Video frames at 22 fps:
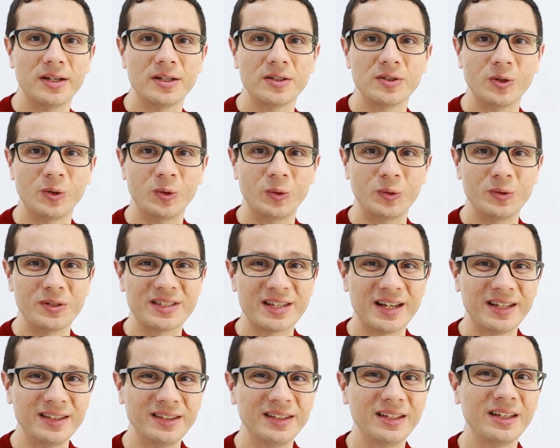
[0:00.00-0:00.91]
So
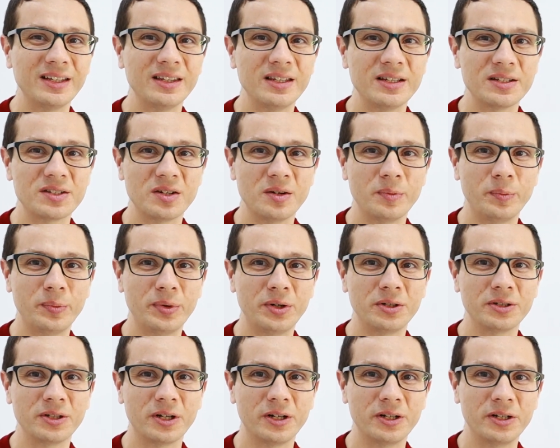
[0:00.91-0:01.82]
sending this
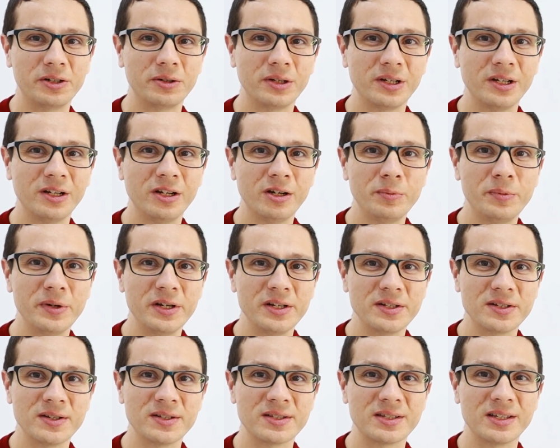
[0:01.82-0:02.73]
report on a regular
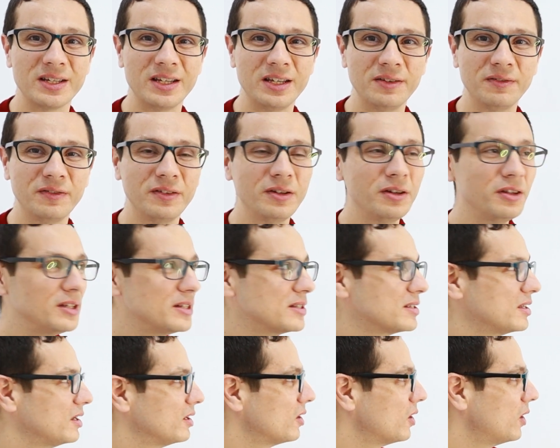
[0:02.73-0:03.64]
basis, even the
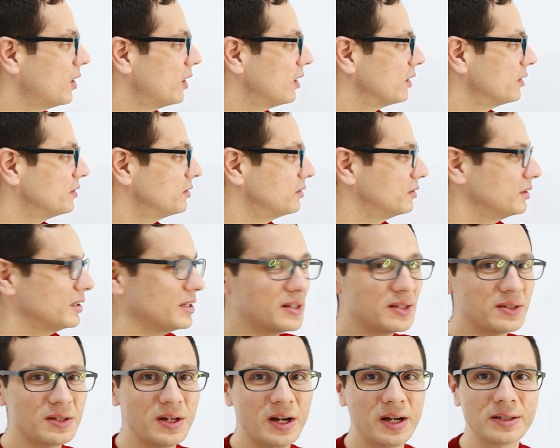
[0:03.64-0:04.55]
stakeholder
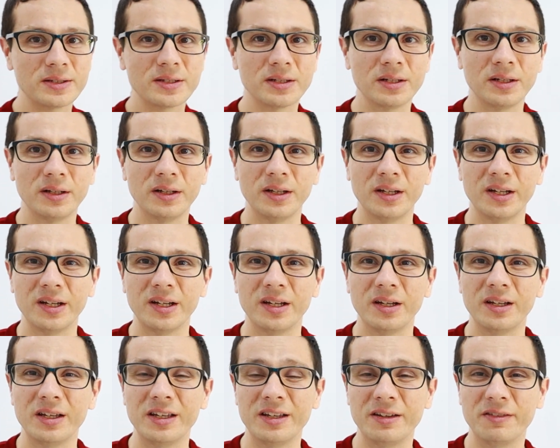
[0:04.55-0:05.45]
is not
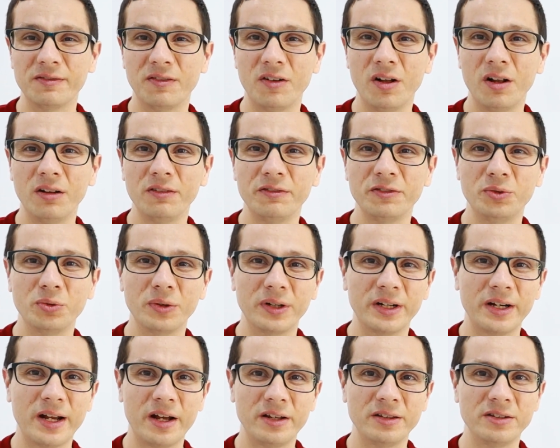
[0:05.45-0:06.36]
involved
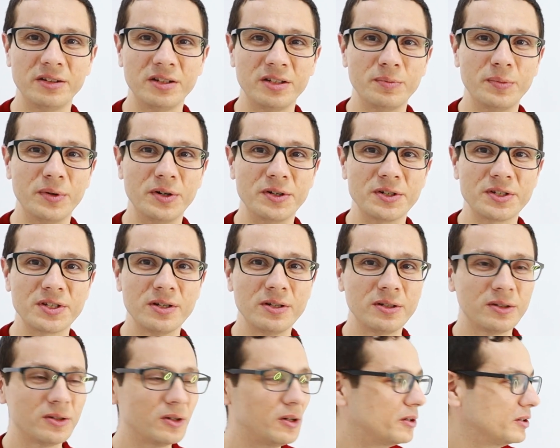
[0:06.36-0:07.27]

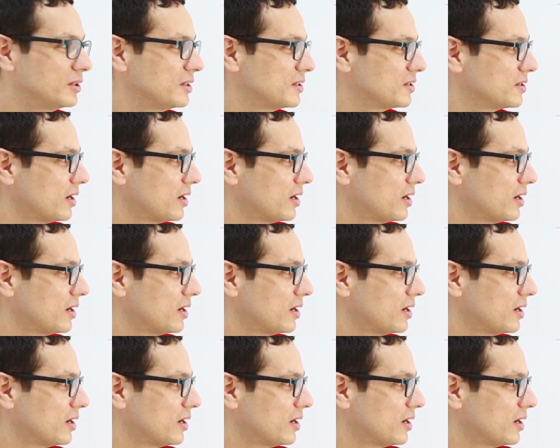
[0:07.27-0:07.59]
100% or is